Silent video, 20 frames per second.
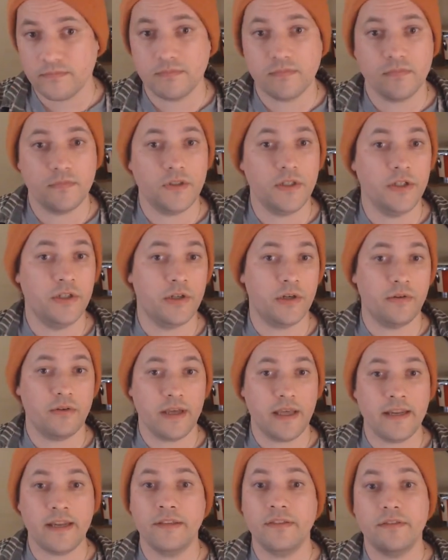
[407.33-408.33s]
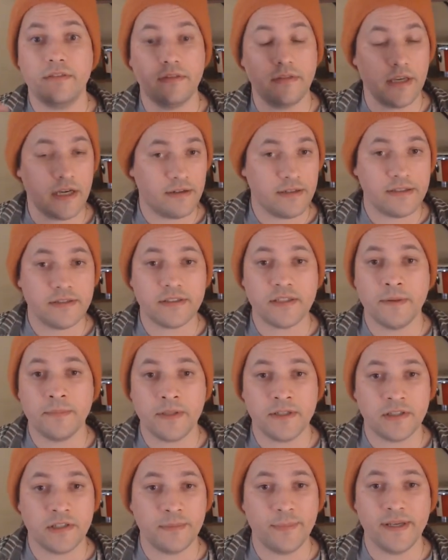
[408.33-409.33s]
You know, and there is something
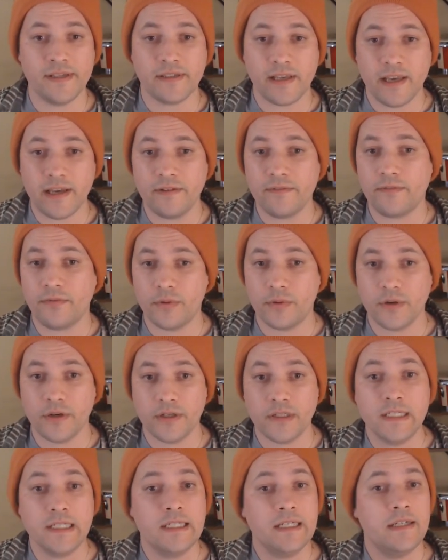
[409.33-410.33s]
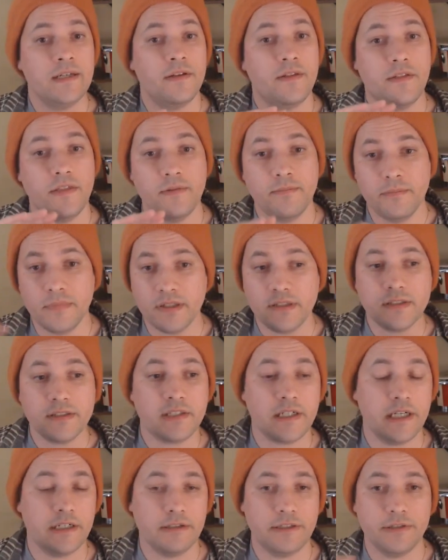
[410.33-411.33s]
to be said for the
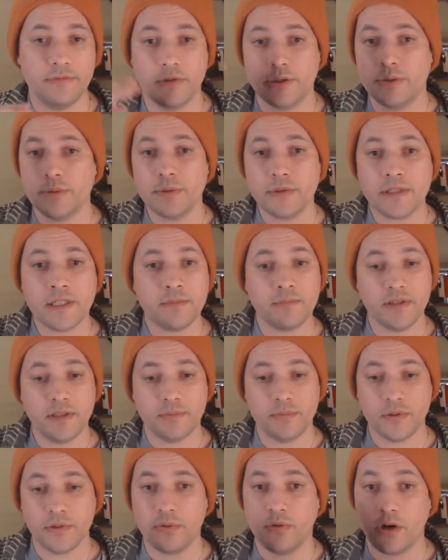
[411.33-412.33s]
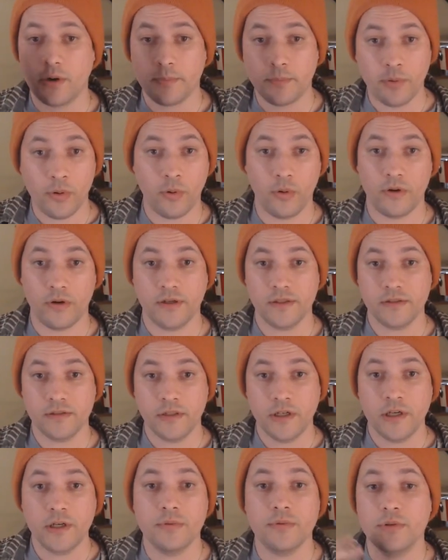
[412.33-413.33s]
military recruiting people who are poor,
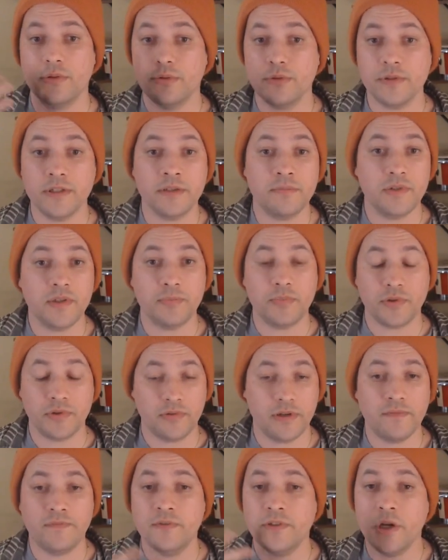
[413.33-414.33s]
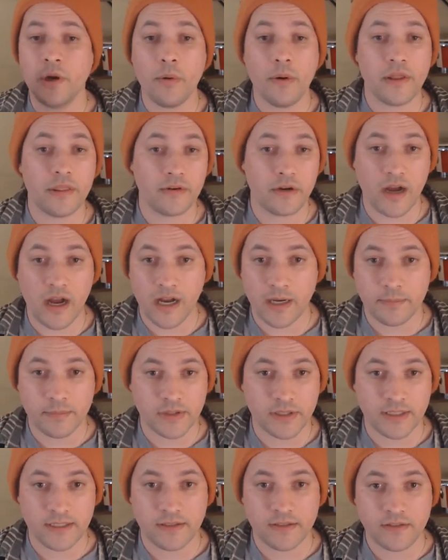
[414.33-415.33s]
recruiting people who have no other
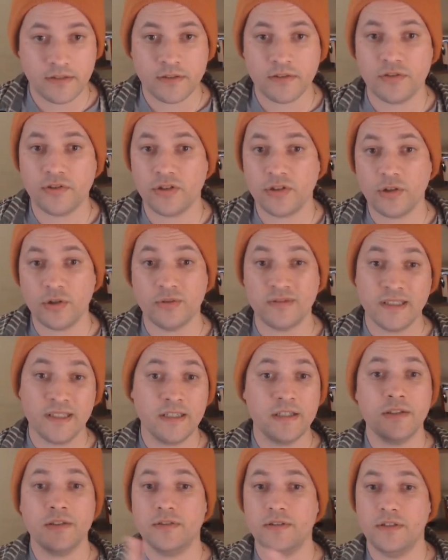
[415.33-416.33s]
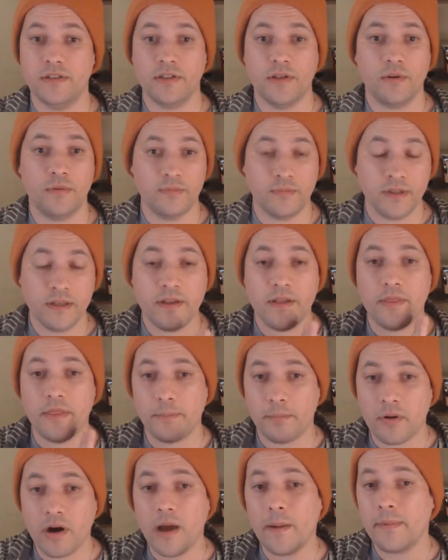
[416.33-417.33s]
options. So, you know, the
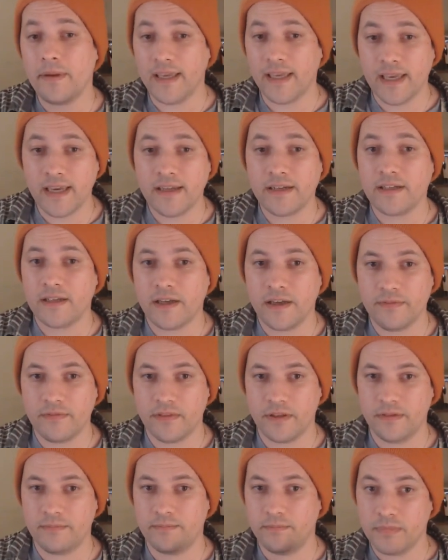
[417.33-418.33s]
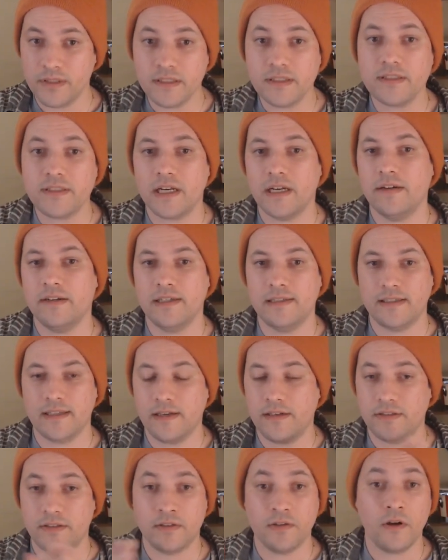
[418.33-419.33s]
propaganda of the military is that
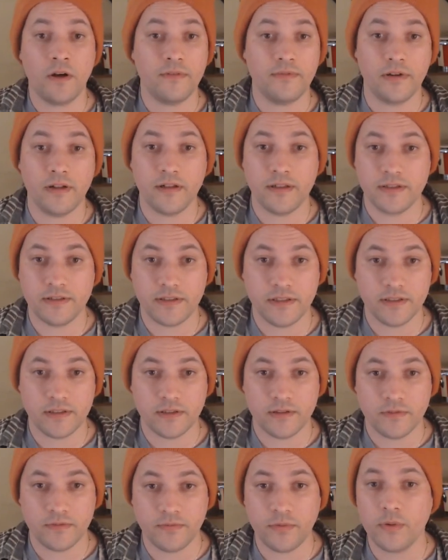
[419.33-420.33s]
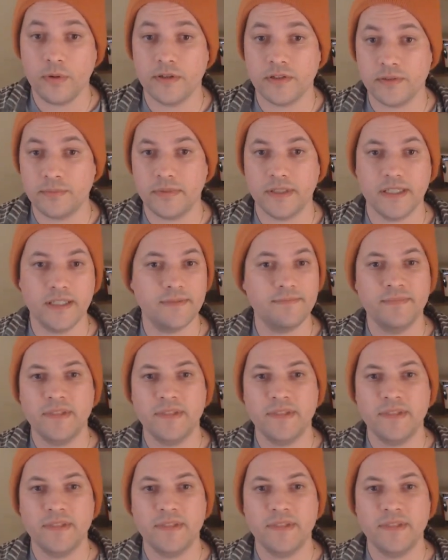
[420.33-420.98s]
it's an all-volunteer force, but